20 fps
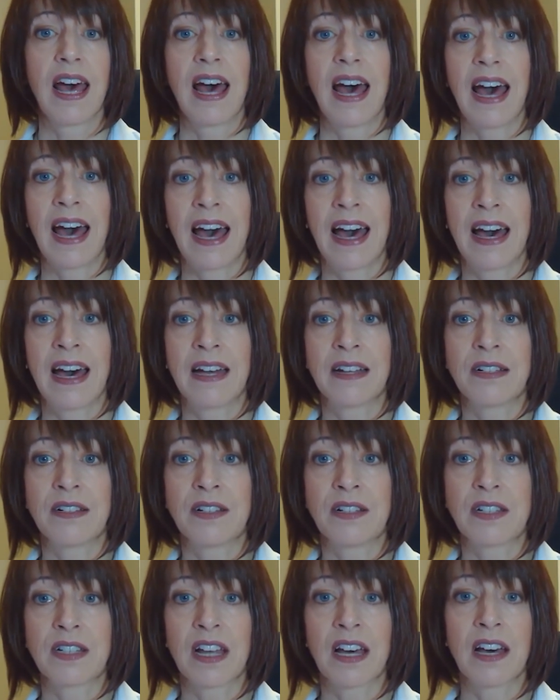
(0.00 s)

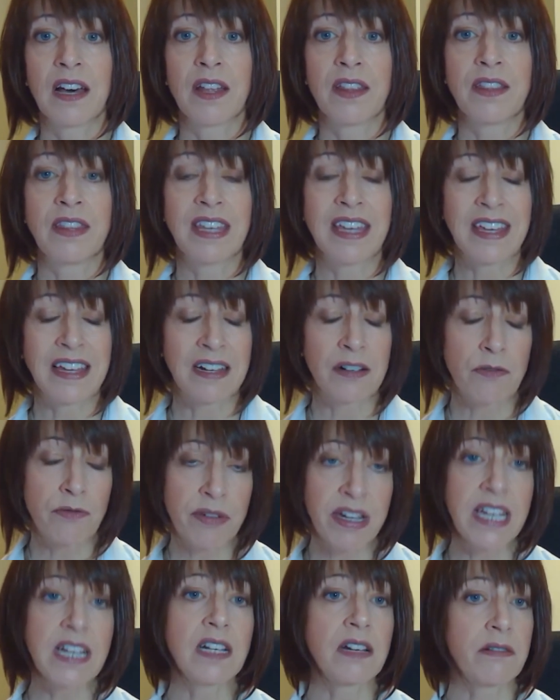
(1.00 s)
and the
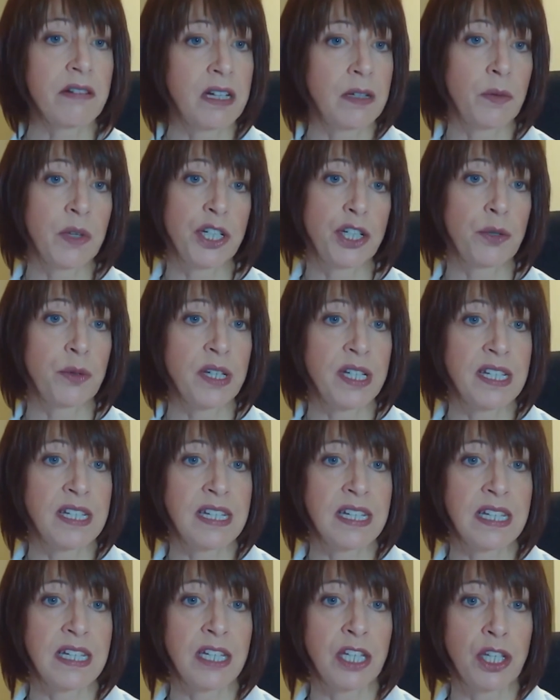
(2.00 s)
arena in which we
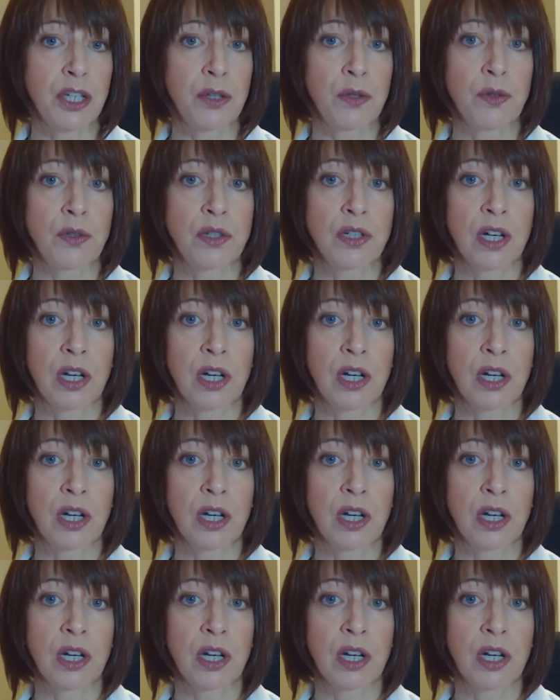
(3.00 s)
see it used a